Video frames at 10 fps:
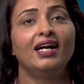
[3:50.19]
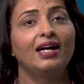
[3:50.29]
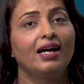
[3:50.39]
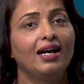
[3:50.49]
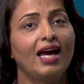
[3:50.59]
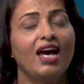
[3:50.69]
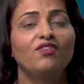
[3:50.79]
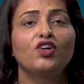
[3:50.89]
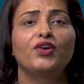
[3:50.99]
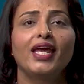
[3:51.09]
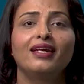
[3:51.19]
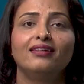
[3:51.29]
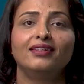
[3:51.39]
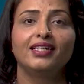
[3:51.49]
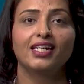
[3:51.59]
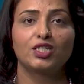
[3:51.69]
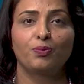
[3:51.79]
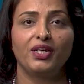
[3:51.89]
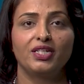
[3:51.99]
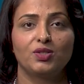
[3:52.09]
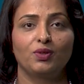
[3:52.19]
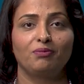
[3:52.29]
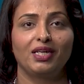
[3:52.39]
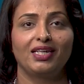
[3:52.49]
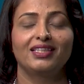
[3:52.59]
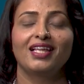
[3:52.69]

have a great learning experience with me.